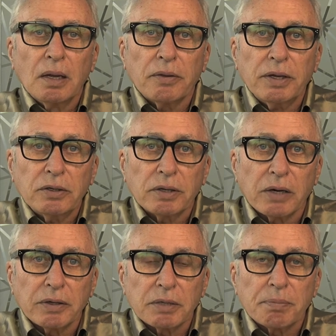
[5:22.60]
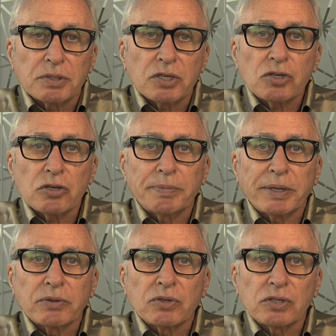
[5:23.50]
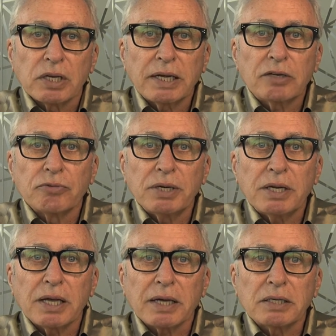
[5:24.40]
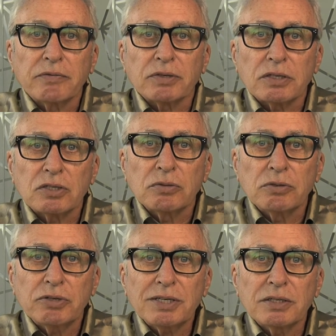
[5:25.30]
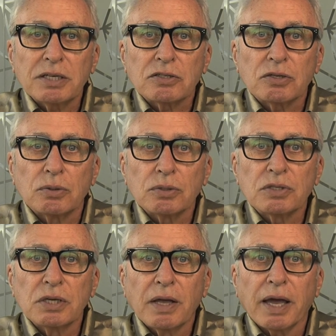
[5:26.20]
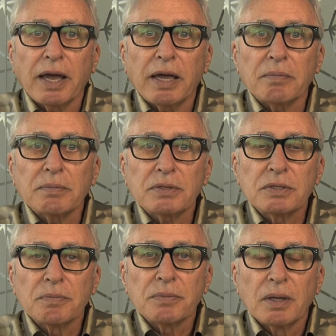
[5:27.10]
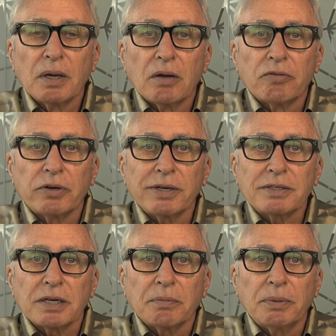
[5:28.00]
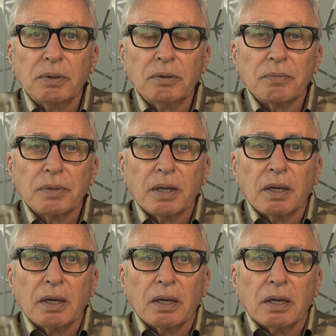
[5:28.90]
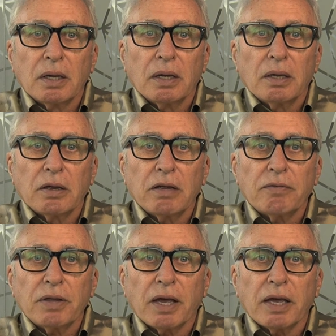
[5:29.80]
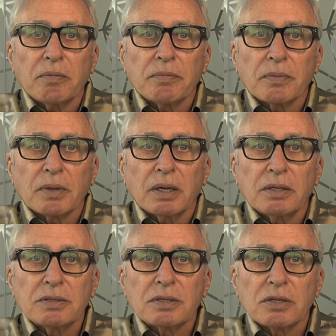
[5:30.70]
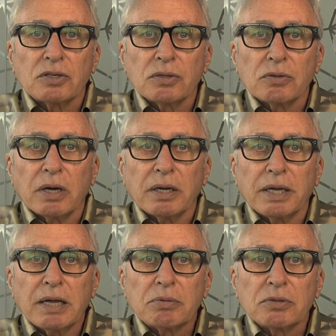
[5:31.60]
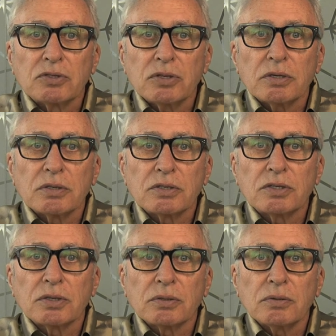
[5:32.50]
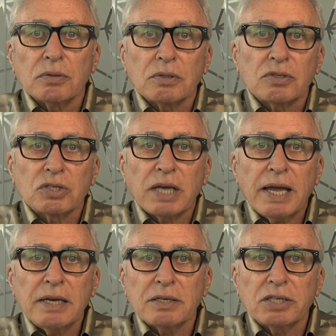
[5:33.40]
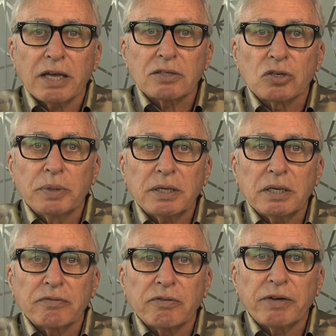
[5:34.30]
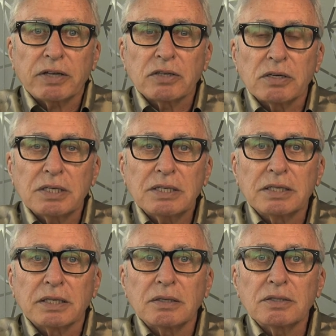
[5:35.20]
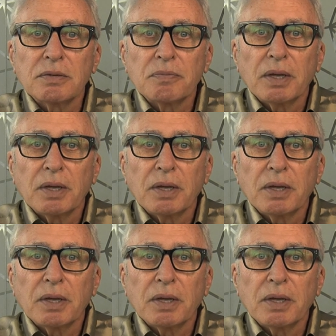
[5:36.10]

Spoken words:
Then you're now in a position to be able to select reading activities to address these course aims. For example, if the aim is to enable students to scan a text quickly for facts and details,